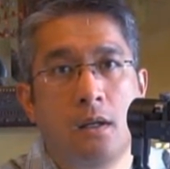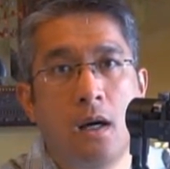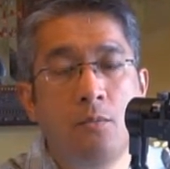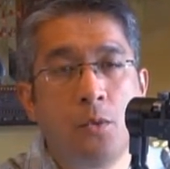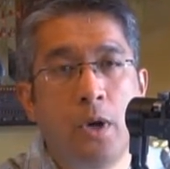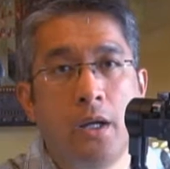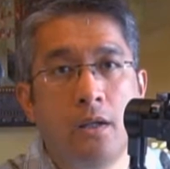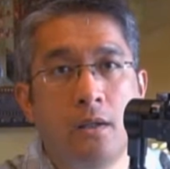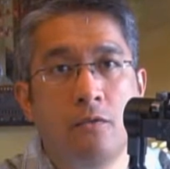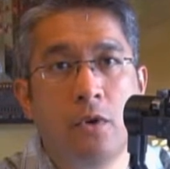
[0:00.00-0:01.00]

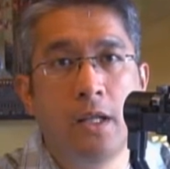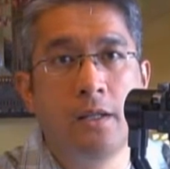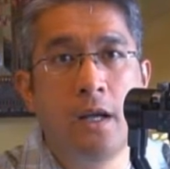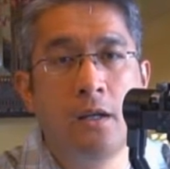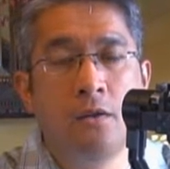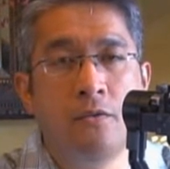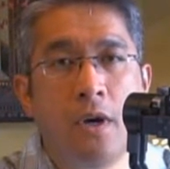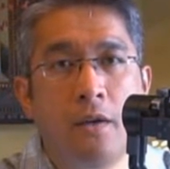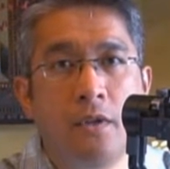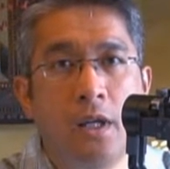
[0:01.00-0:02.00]
upgrade for that Canon
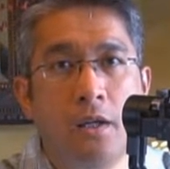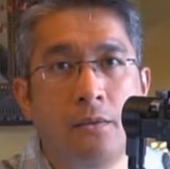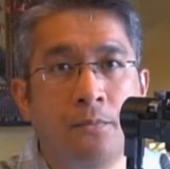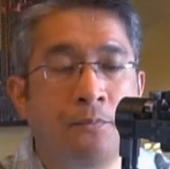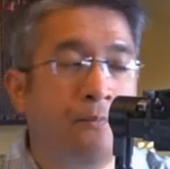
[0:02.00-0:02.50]
5D.